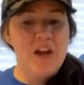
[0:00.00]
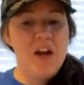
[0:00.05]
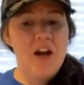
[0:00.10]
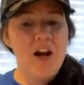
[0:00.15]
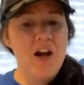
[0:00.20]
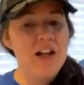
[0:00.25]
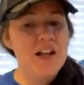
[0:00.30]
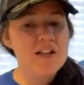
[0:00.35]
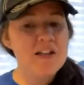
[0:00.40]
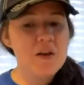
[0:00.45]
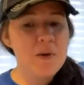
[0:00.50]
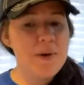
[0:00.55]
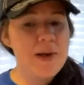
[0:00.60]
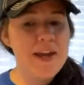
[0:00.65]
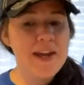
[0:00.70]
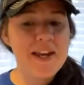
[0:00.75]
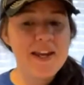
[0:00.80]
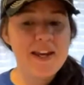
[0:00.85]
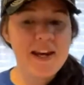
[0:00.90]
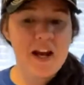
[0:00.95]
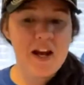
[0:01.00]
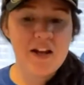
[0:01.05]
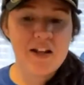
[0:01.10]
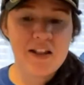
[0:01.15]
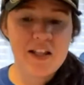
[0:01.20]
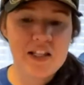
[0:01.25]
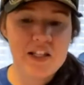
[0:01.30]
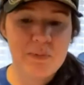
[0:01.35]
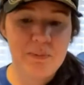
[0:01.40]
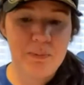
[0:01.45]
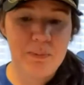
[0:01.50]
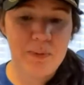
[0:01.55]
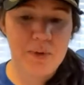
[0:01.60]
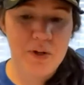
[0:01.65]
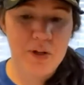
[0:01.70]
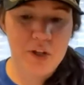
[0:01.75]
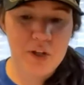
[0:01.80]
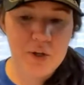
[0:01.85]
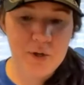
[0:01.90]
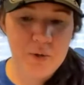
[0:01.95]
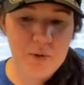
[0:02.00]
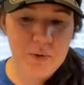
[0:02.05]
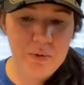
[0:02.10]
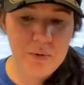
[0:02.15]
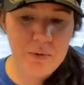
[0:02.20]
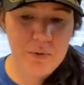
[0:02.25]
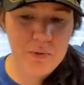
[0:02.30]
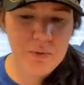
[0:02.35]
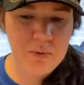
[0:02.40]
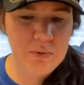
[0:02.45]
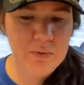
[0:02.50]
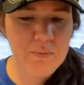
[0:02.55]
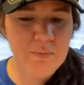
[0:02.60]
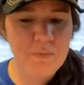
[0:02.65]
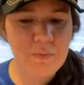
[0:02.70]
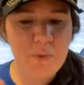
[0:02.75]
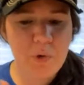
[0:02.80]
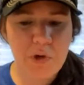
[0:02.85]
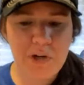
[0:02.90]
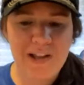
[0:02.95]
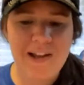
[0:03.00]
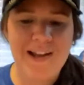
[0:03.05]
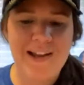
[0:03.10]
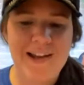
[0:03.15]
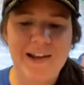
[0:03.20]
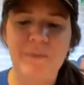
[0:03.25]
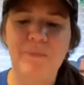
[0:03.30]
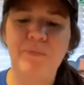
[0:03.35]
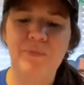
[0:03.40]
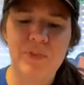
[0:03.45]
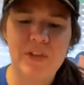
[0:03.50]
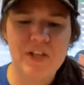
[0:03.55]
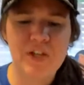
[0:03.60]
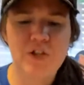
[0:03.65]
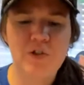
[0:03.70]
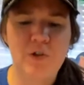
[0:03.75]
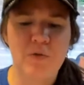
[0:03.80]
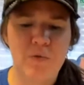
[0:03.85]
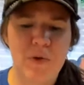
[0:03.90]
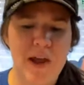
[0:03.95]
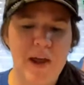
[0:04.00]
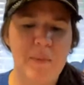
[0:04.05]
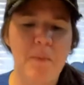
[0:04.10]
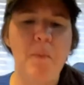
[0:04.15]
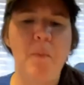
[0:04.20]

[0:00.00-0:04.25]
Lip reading: All right, let's go ahead and knock this blue line. Let's do the red.